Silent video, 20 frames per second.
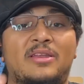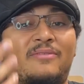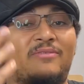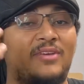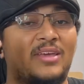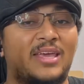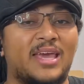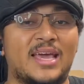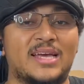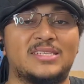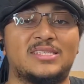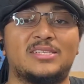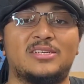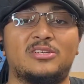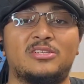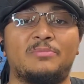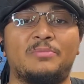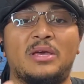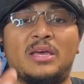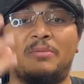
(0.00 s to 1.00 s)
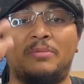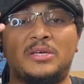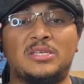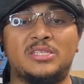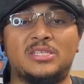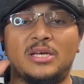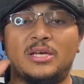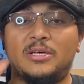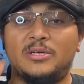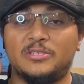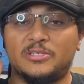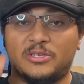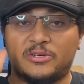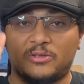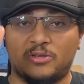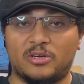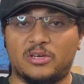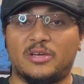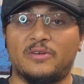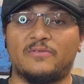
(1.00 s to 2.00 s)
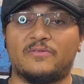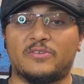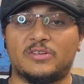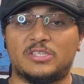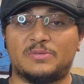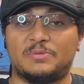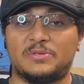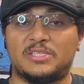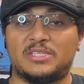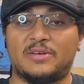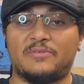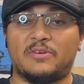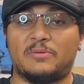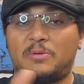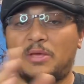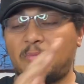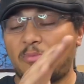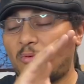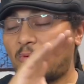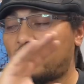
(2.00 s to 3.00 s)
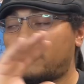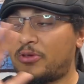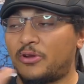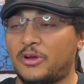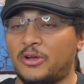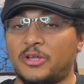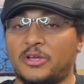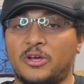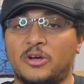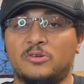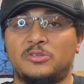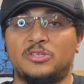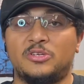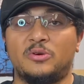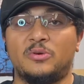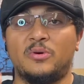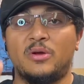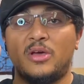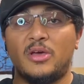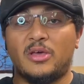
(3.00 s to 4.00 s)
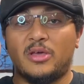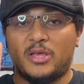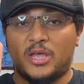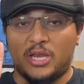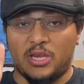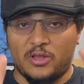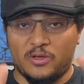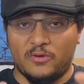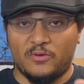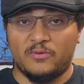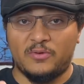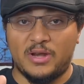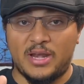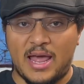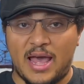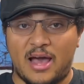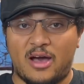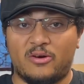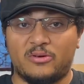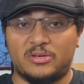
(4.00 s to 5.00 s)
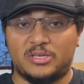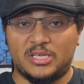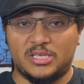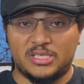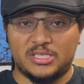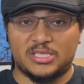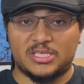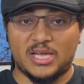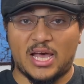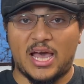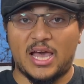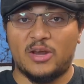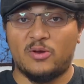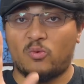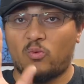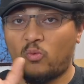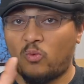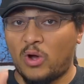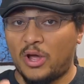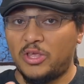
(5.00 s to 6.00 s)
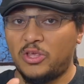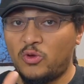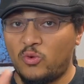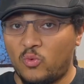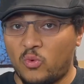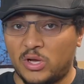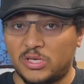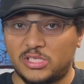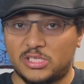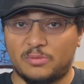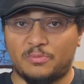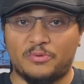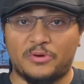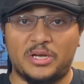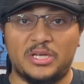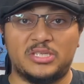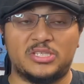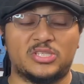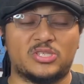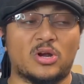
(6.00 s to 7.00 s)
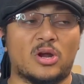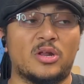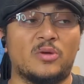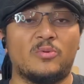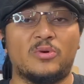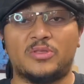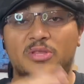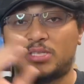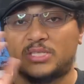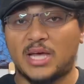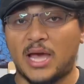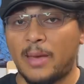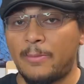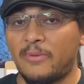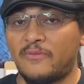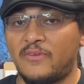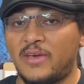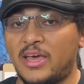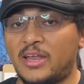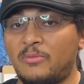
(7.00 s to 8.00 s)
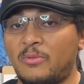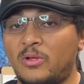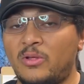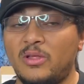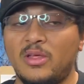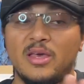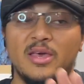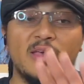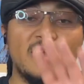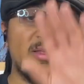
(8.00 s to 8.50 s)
If you can't sell the babies, you're looking for specific people where they're going to go to, and you now can decide what you want to breed, starting with the type of animal.